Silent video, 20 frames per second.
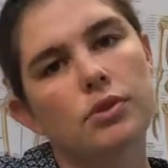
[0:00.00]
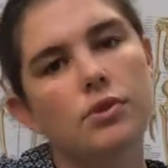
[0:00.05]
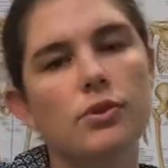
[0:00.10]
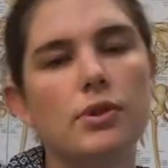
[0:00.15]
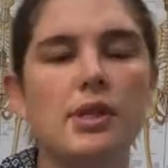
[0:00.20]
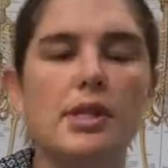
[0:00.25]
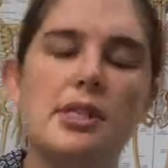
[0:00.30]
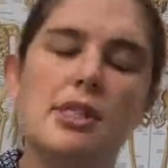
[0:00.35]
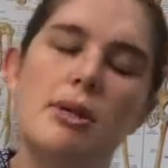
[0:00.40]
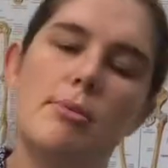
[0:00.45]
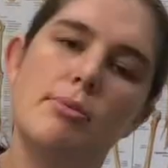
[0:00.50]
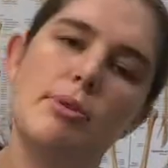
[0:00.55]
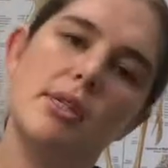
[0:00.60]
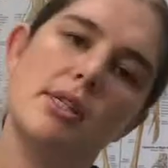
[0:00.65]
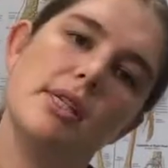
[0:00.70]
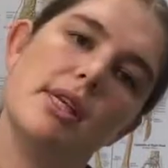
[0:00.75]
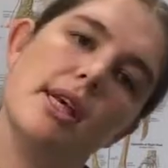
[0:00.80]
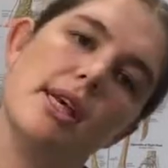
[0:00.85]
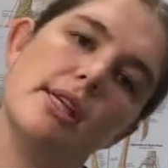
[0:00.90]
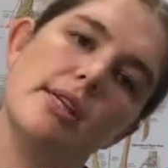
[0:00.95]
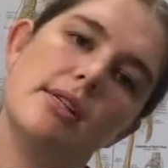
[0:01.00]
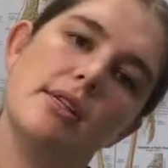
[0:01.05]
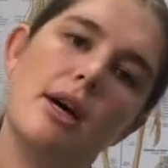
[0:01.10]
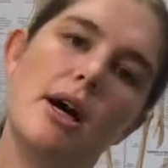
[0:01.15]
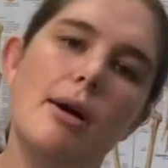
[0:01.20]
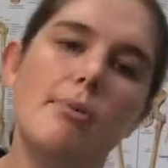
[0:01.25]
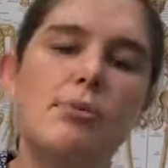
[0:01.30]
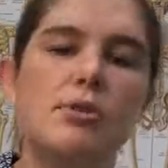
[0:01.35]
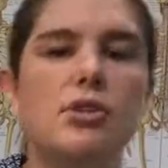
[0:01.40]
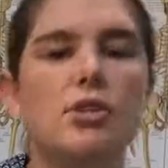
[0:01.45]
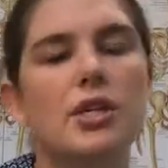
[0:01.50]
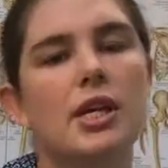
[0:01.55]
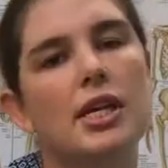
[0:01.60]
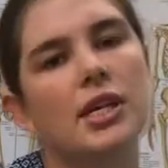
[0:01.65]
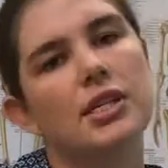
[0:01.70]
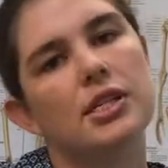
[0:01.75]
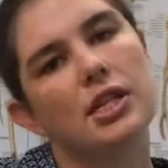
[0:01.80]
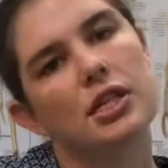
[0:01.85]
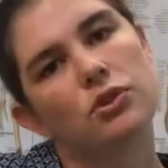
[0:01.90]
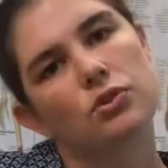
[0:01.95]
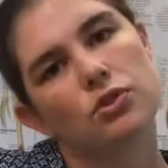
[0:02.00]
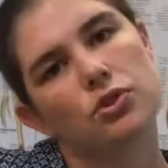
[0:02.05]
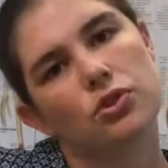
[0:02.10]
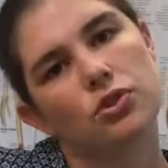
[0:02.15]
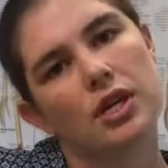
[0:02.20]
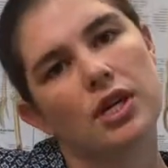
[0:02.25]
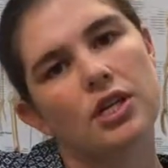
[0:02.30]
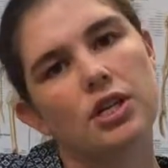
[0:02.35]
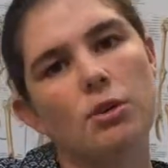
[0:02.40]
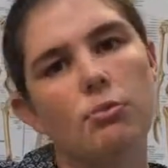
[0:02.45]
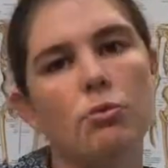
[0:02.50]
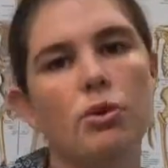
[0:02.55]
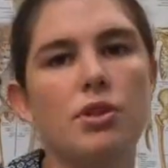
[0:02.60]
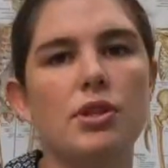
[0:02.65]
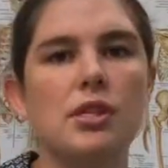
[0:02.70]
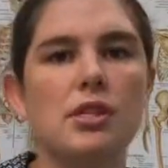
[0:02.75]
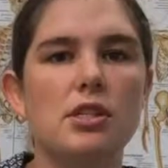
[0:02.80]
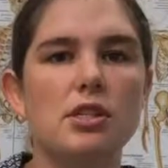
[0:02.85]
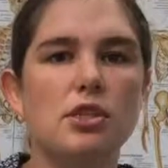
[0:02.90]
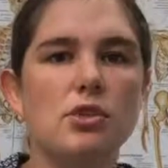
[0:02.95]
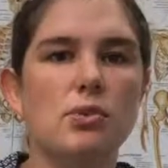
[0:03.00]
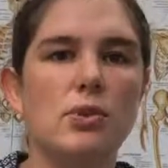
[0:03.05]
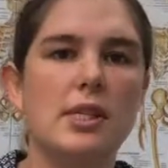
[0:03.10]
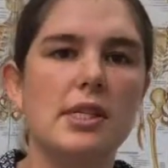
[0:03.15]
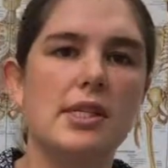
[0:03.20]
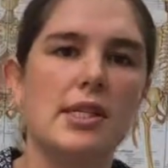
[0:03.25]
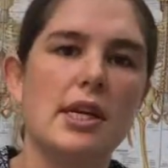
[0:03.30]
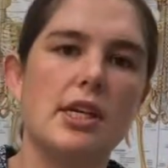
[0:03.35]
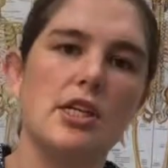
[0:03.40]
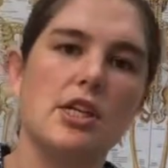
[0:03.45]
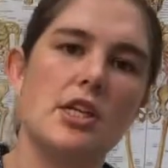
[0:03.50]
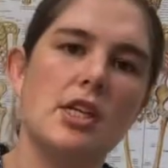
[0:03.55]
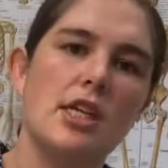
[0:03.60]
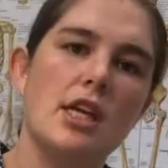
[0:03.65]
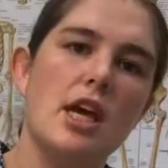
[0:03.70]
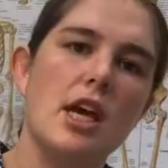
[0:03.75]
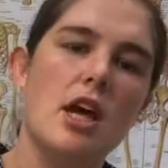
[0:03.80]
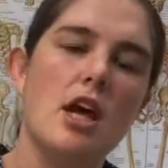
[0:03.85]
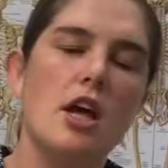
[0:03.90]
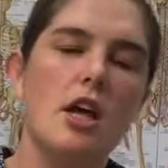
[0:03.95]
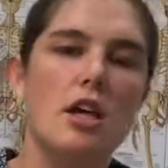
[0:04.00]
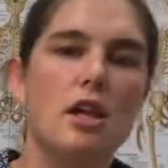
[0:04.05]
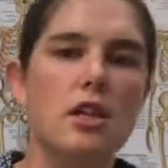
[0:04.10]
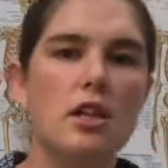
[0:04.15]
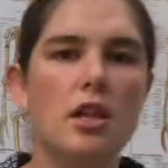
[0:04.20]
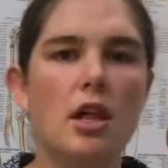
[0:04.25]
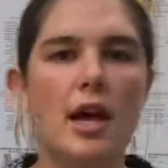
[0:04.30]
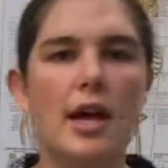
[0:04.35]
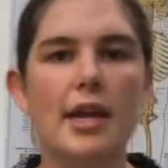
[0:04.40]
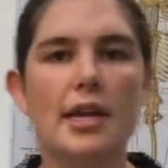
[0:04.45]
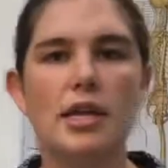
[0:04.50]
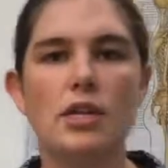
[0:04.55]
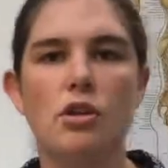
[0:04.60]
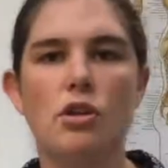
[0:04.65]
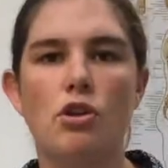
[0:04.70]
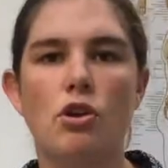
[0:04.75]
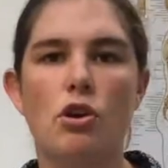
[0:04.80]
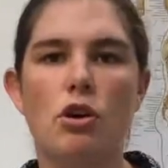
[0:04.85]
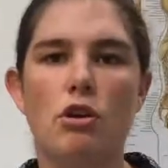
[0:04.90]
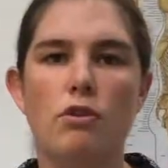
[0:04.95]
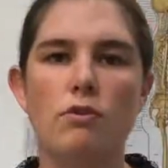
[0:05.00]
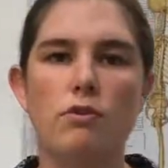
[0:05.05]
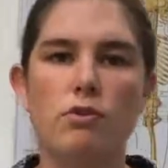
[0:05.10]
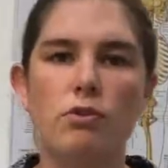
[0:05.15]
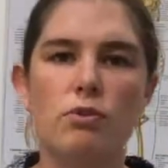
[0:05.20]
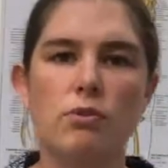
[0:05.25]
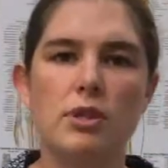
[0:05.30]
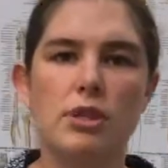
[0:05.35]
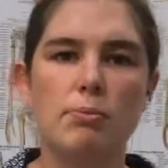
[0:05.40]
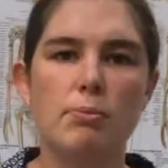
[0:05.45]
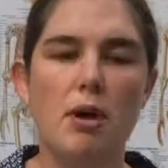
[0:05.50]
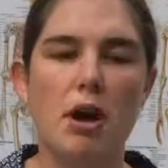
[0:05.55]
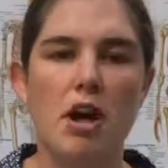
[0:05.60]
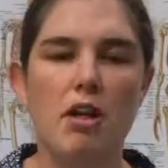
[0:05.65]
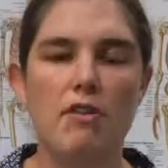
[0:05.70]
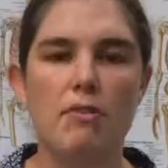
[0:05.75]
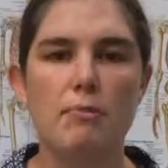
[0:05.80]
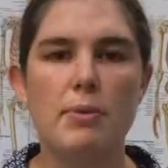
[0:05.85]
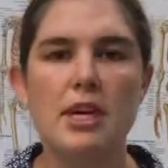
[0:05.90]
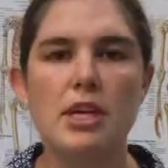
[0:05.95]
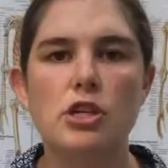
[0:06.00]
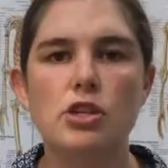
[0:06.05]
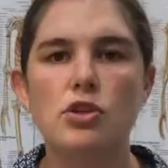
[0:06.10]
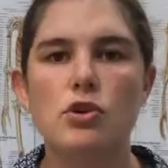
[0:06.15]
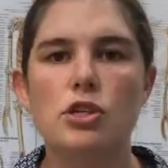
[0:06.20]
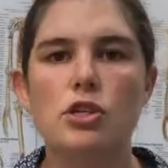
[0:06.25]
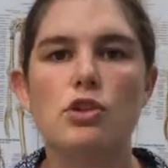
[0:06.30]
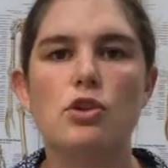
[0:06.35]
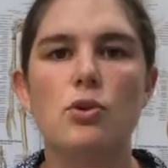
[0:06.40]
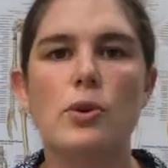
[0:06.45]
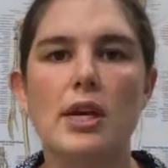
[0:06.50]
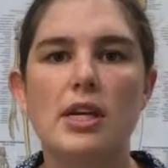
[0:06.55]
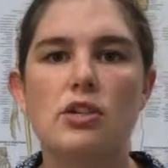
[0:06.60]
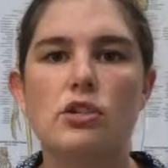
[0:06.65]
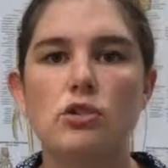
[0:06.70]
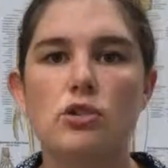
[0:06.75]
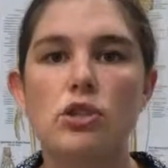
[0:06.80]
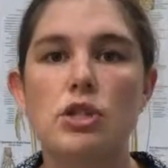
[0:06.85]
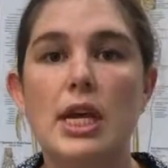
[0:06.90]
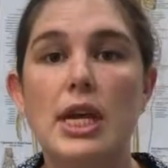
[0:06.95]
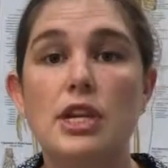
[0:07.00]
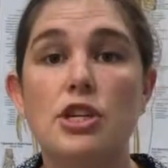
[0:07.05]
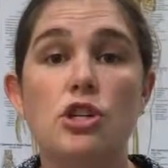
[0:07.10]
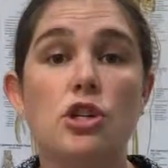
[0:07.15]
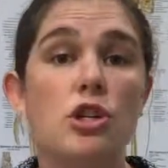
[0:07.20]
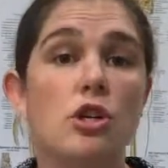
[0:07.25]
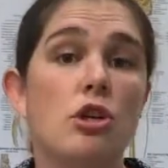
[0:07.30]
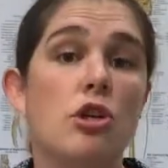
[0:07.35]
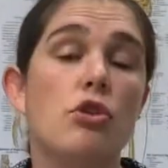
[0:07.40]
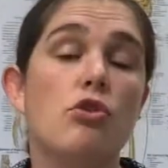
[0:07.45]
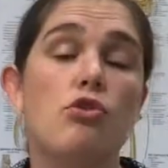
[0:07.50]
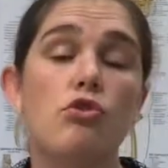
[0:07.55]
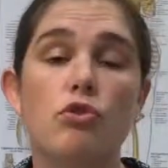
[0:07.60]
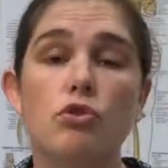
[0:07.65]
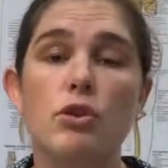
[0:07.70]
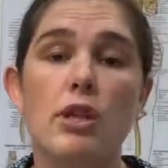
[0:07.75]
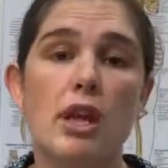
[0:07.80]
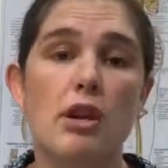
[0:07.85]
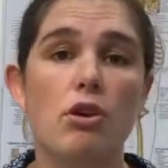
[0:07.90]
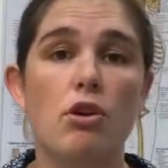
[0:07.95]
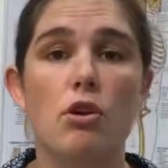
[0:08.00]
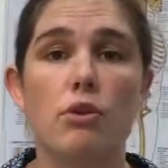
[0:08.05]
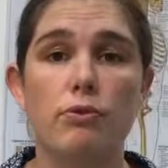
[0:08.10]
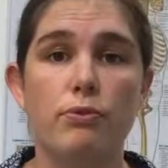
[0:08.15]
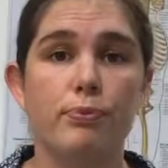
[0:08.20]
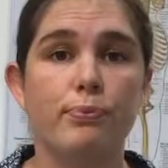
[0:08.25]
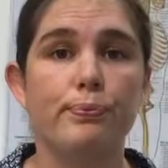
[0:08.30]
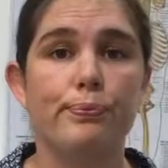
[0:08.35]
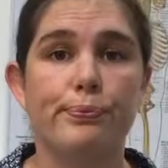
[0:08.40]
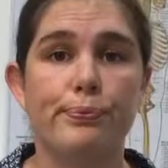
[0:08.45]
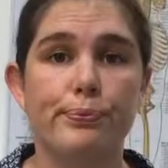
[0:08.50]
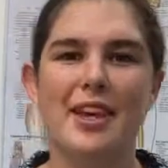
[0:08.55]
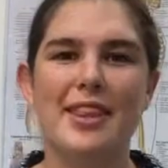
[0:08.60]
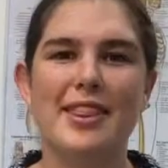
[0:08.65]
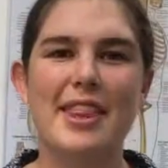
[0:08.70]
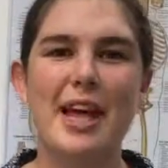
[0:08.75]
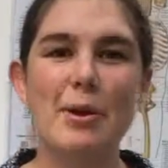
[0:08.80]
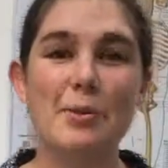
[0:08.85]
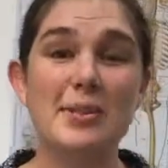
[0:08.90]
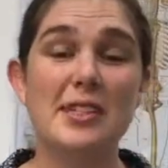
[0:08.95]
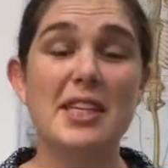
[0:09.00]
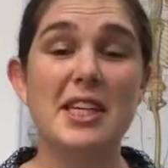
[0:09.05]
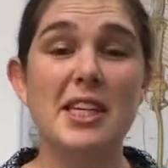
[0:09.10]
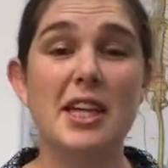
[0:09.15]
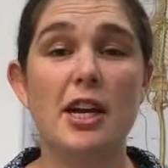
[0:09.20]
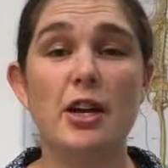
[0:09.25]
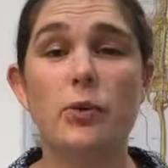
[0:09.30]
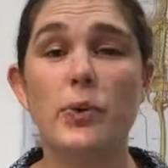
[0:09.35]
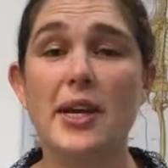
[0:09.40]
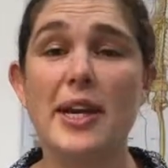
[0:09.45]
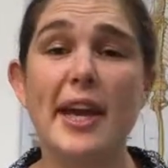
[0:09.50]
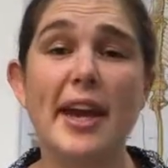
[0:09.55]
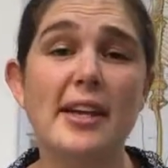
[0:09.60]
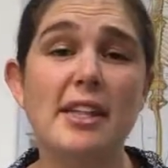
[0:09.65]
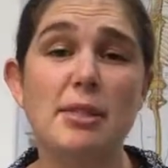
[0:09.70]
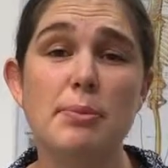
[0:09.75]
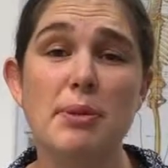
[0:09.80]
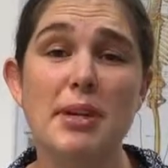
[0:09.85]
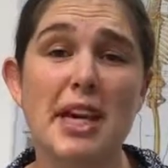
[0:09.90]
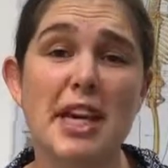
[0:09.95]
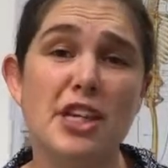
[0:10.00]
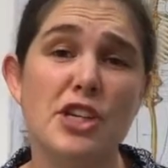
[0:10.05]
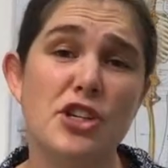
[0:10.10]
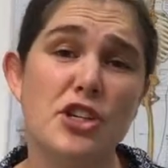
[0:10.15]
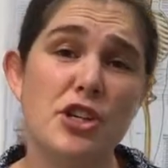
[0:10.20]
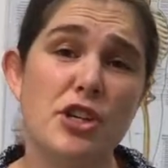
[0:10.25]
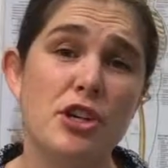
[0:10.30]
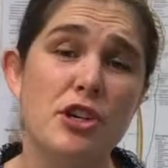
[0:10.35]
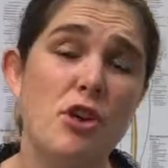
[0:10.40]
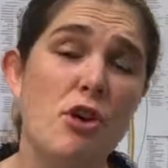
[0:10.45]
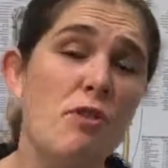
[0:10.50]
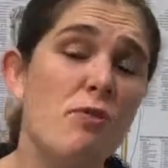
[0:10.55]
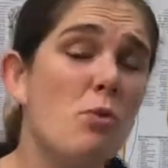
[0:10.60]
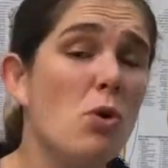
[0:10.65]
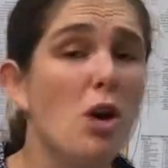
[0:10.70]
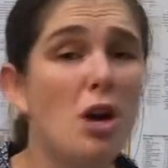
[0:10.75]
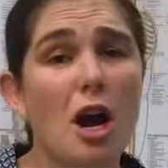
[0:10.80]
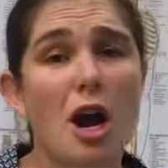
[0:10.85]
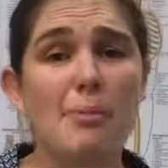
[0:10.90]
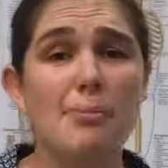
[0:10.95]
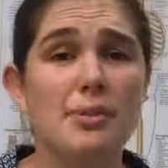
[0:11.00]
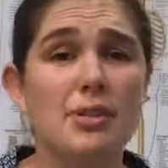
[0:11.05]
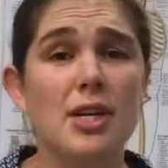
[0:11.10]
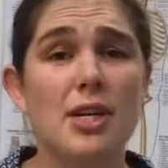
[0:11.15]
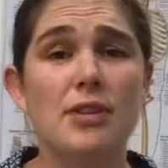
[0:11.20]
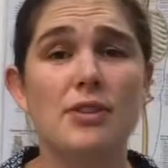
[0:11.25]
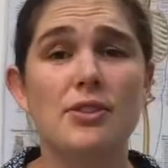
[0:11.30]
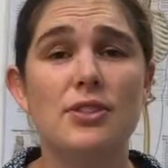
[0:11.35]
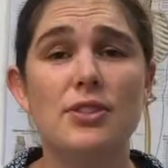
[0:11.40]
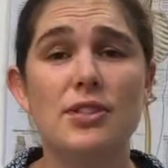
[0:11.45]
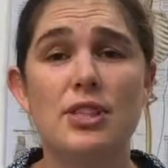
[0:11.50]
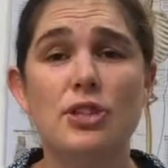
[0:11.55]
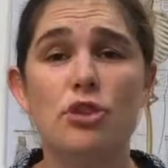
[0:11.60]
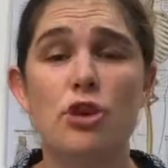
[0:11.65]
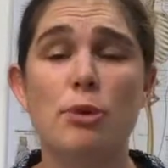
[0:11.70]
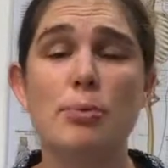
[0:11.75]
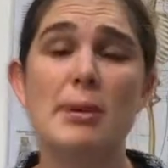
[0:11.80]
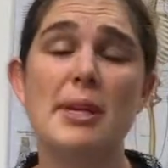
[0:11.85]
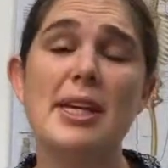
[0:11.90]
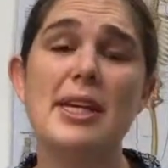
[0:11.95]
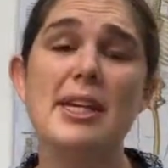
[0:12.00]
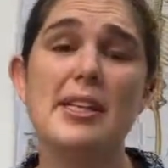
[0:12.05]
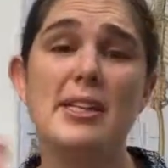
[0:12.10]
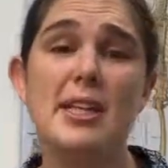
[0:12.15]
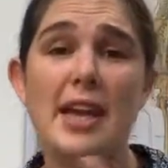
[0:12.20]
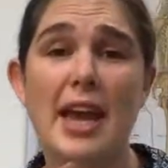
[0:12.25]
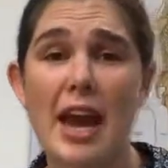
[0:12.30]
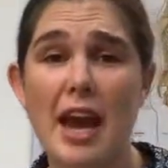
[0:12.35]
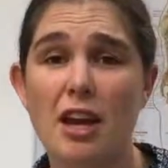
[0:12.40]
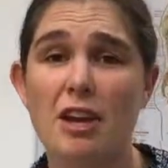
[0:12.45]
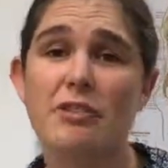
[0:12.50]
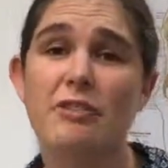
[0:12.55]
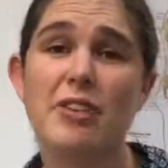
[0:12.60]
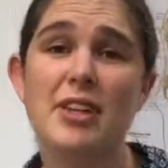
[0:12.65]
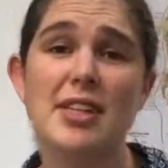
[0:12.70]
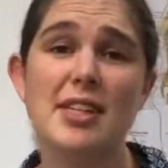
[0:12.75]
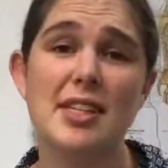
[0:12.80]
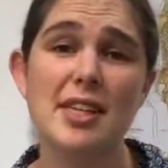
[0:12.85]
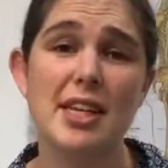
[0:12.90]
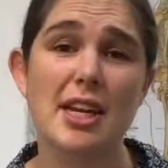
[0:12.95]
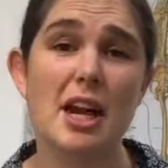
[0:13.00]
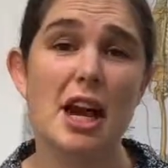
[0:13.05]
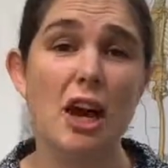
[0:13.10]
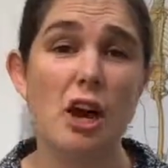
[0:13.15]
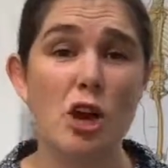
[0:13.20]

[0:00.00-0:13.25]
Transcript: doing this up to 10 times. You get a gentle stretch, and what this is doing is actually gliding the nerve through its path and making sure there's no extra tension through that nerve. That was it, a quick explanation of what carpal tunnel syndrome is and how to fix it. I